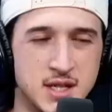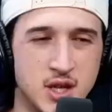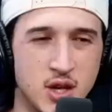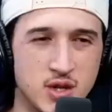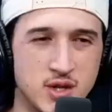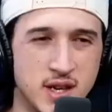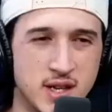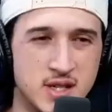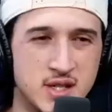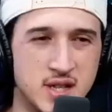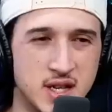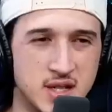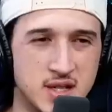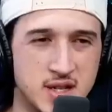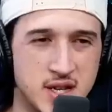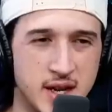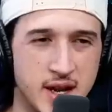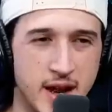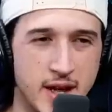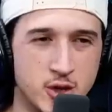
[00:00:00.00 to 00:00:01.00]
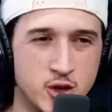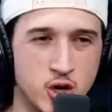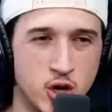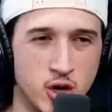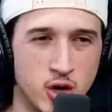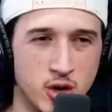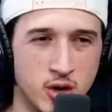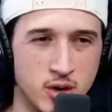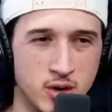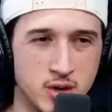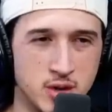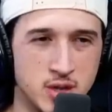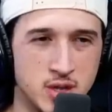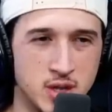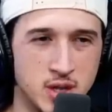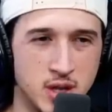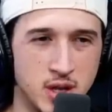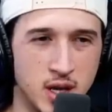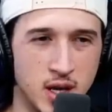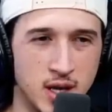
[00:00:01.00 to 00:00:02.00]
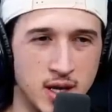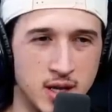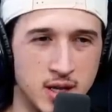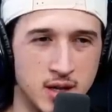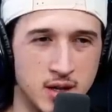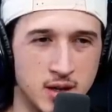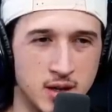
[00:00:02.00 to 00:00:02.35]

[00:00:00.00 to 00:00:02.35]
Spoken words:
those like 16 age girls and like